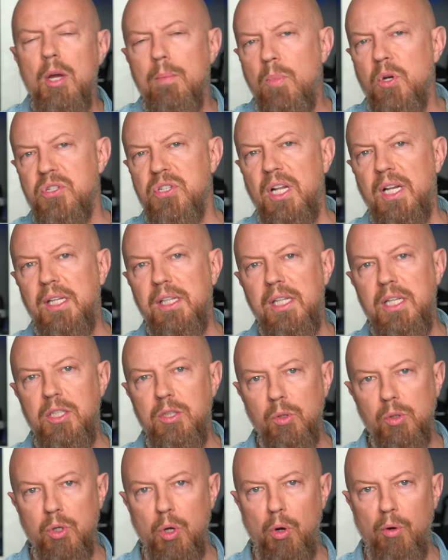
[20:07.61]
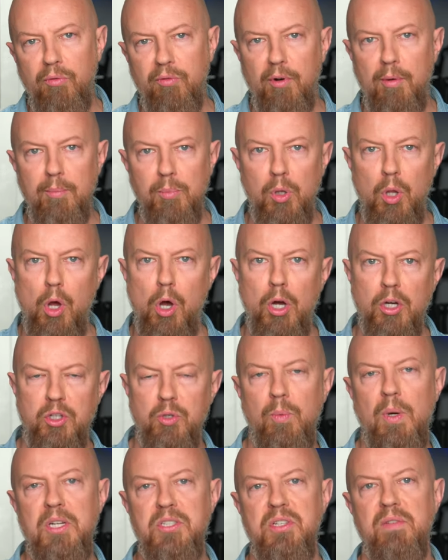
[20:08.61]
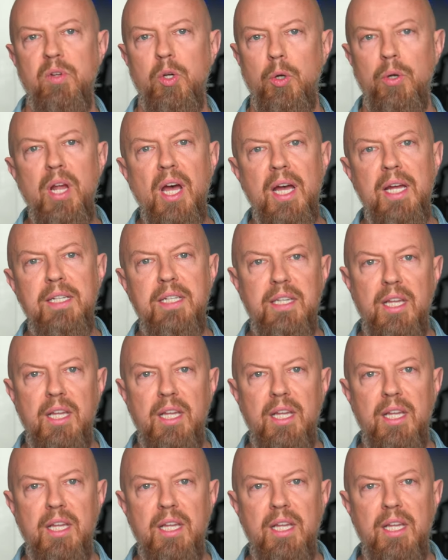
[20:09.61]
Most likely you'll go from log to Rec.709